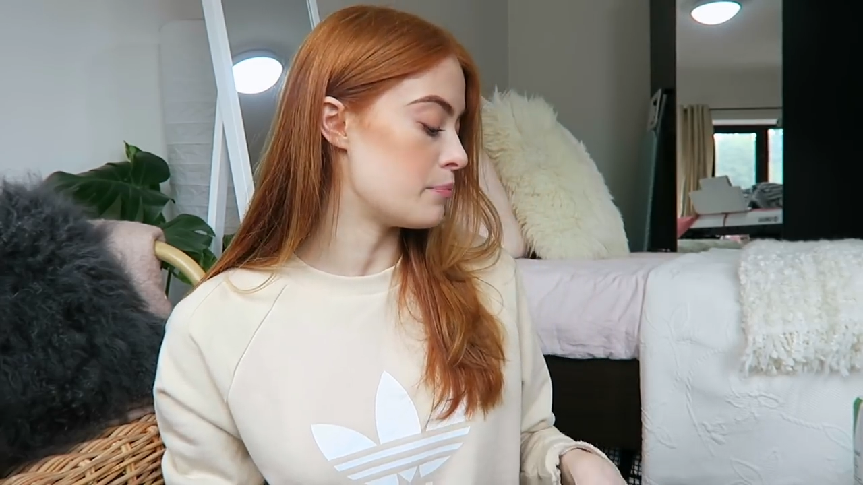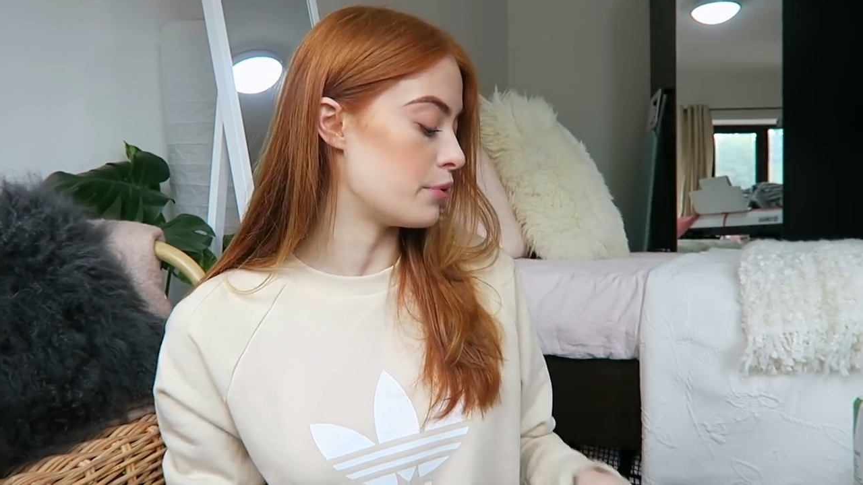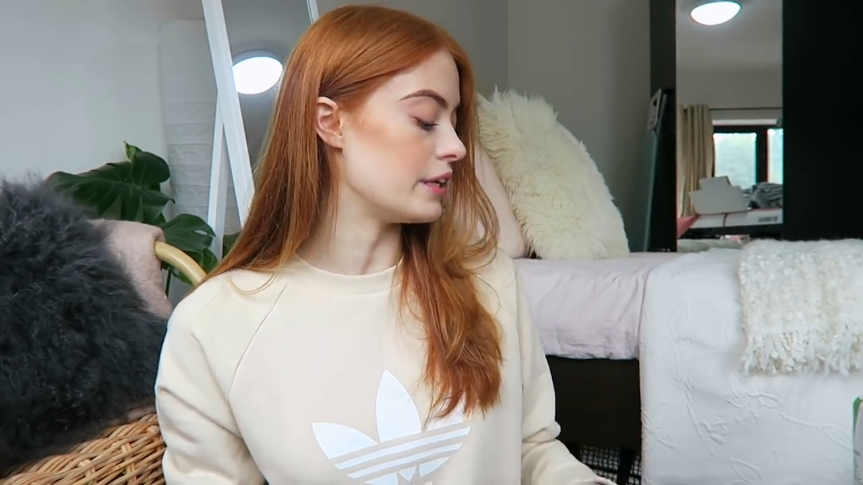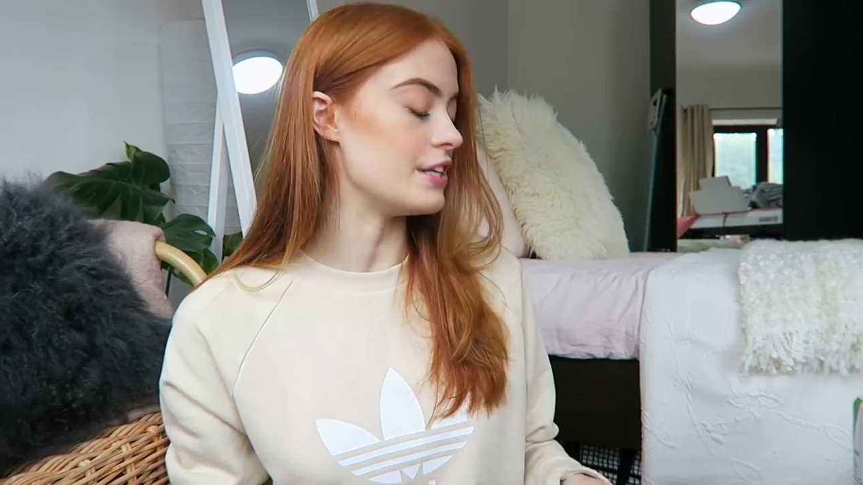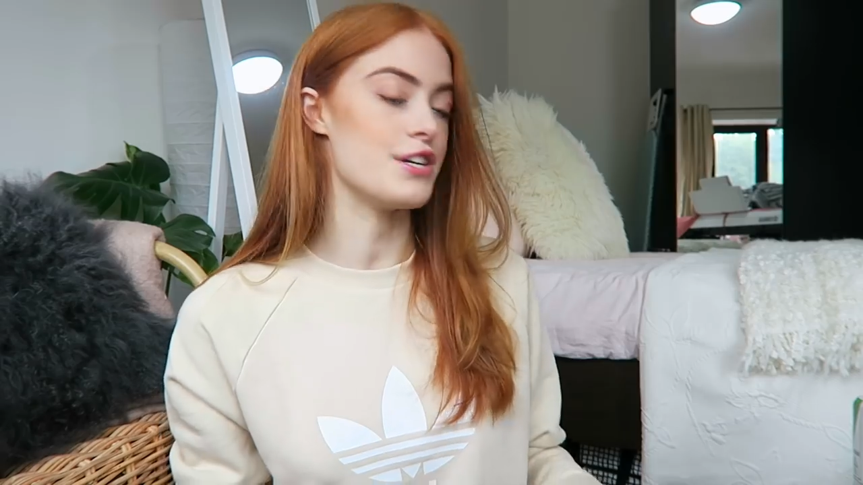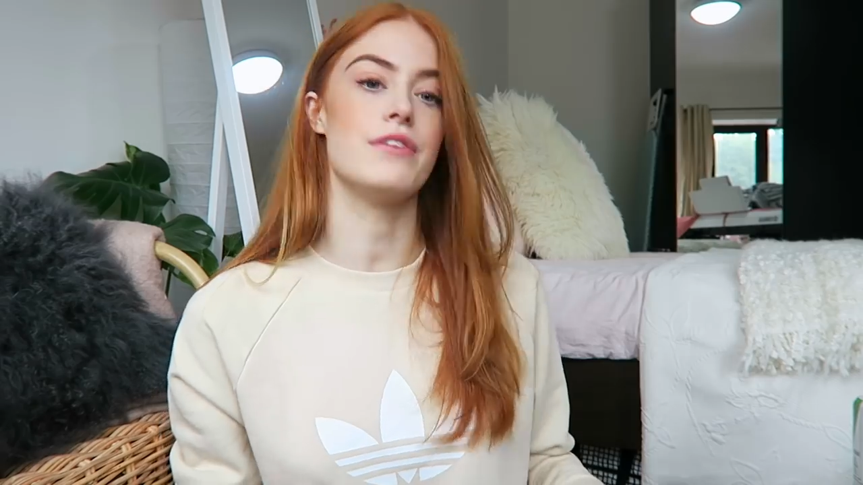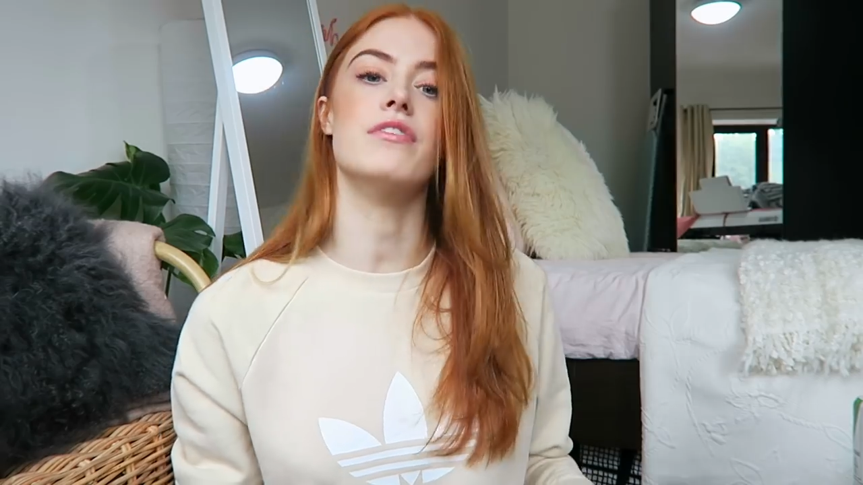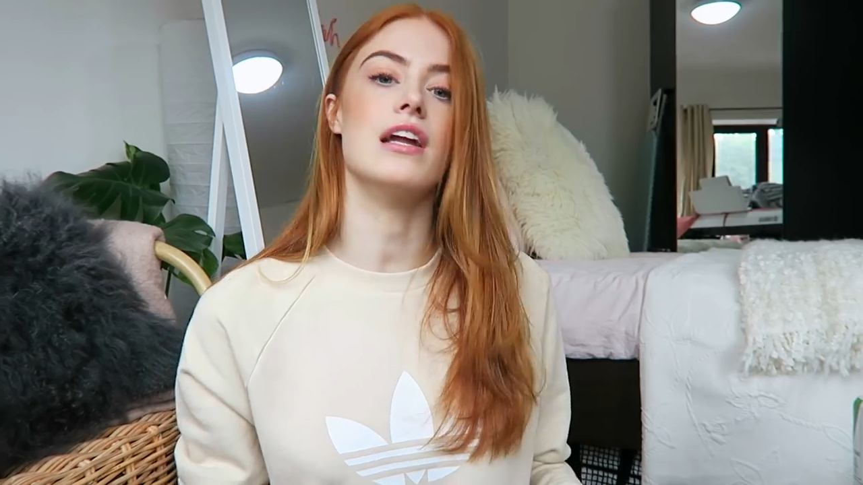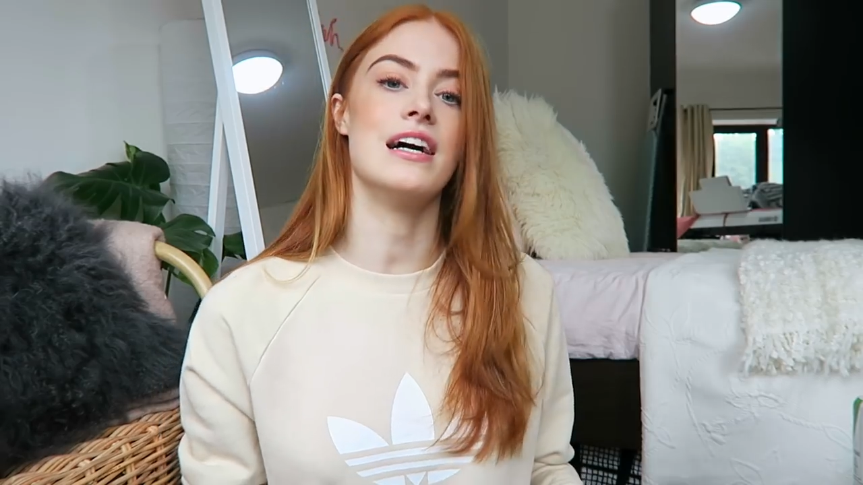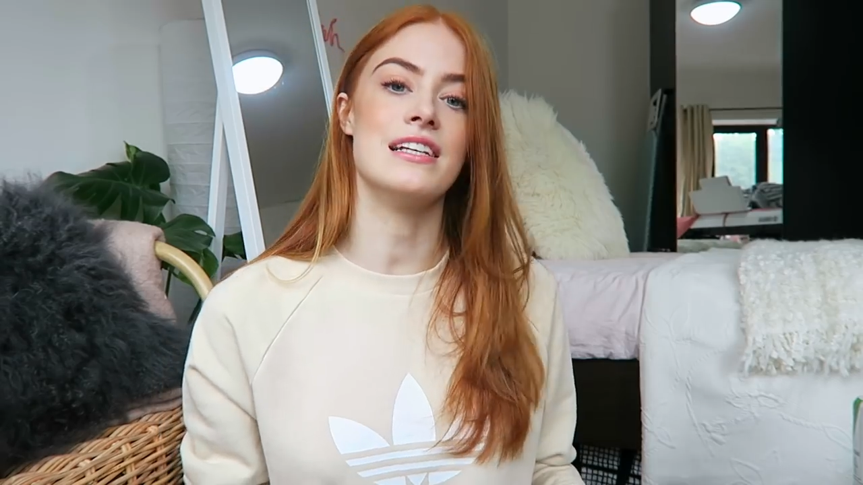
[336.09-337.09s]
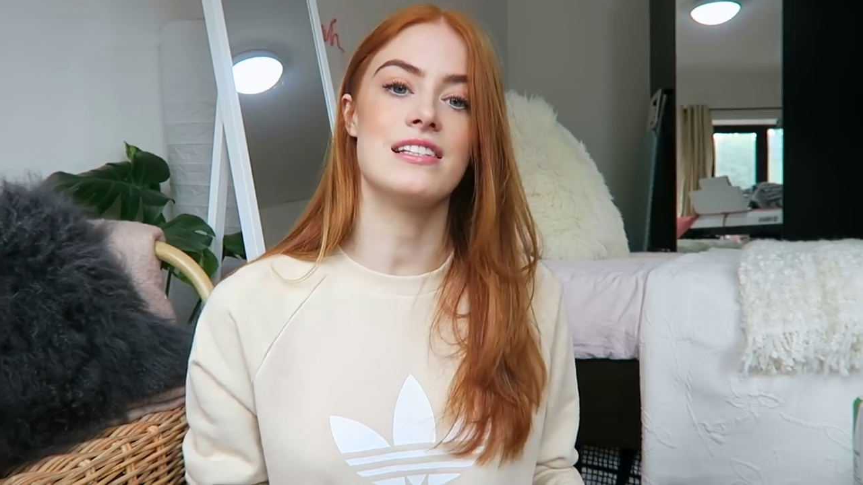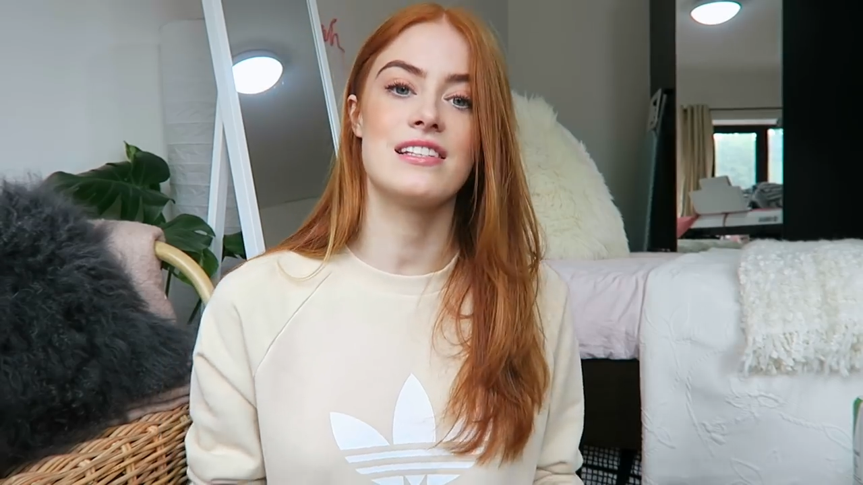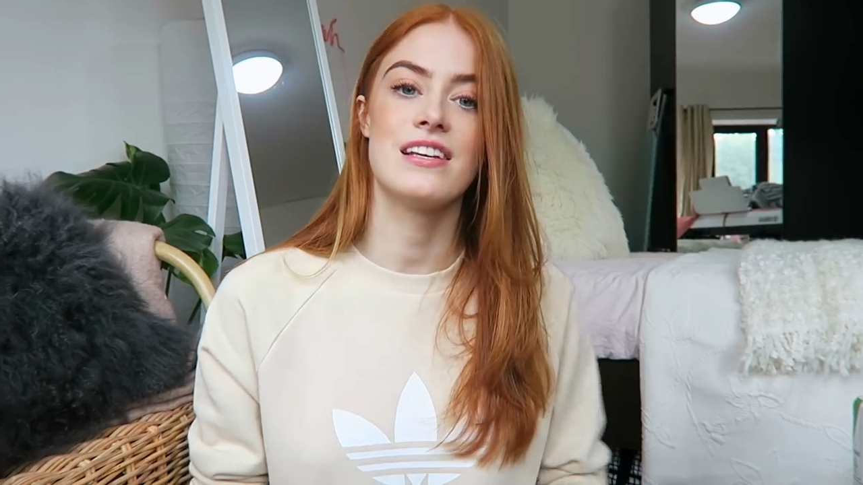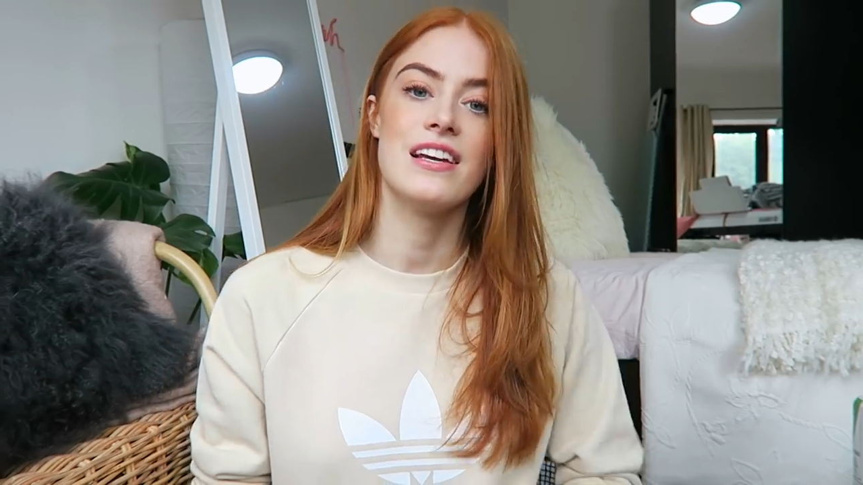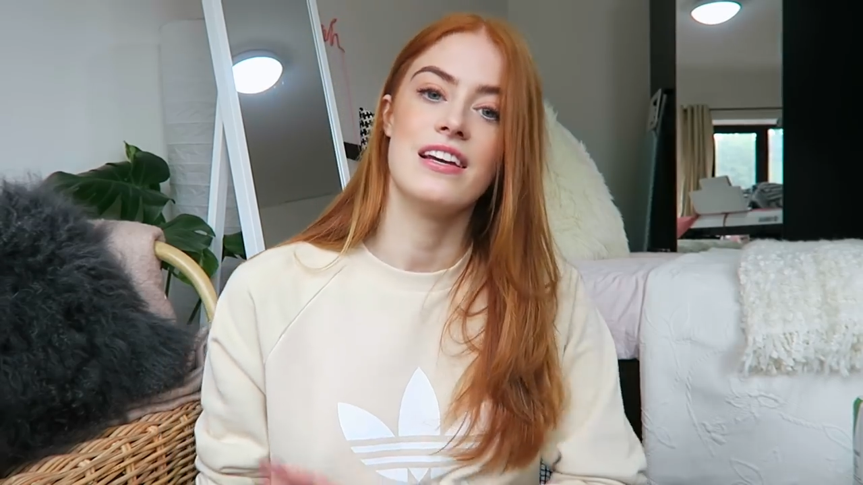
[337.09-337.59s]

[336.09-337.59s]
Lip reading: pretty generalized